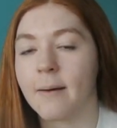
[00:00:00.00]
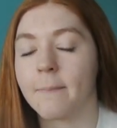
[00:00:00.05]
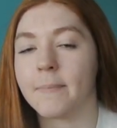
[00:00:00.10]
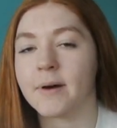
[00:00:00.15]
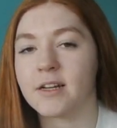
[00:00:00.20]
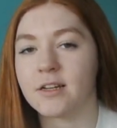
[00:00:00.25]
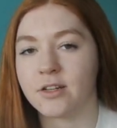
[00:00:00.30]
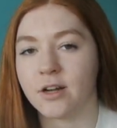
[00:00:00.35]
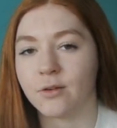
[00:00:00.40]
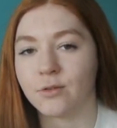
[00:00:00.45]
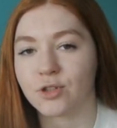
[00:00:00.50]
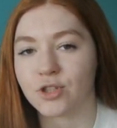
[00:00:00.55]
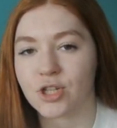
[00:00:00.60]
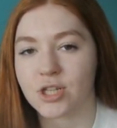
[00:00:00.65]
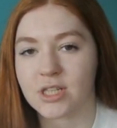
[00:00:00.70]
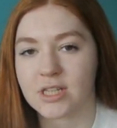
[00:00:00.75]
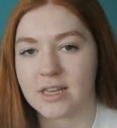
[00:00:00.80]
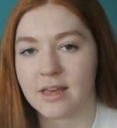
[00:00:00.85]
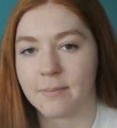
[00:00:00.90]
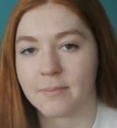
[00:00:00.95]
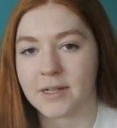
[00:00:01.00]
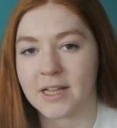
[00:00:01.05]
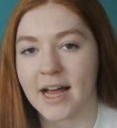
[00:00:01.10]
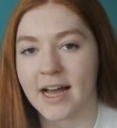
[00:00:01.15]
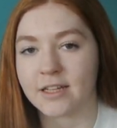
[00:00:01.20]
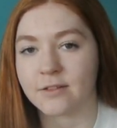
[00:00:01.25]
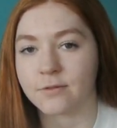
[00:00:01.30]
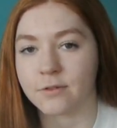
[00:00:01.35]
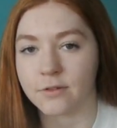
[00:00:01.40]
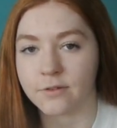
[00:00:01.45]
But don't just skip
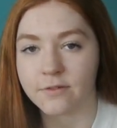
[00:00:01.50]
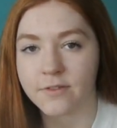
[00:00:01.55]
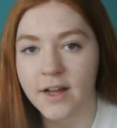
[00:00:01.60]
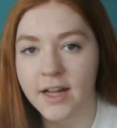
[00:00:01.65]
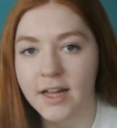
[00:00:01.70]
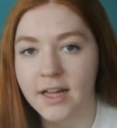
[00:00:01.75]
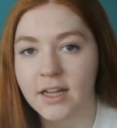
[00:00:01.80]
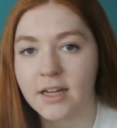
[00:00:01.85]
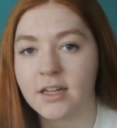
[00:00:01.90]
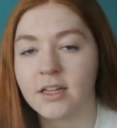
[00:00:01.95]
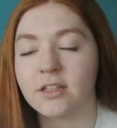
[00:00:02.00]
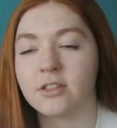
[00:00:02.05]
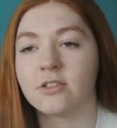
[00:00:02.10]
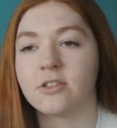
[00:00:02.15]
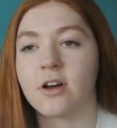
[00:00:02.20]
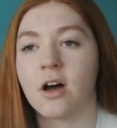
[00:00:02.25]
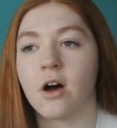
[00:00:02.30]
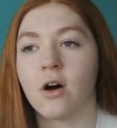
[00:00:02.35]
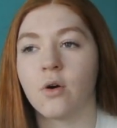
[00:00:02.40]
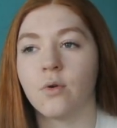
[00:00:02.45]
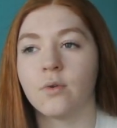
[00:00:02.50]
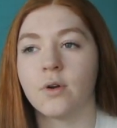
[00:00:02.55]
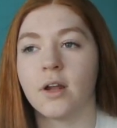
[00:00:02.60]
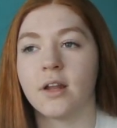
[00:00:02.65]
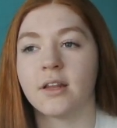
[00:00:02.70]
class for fun. Don't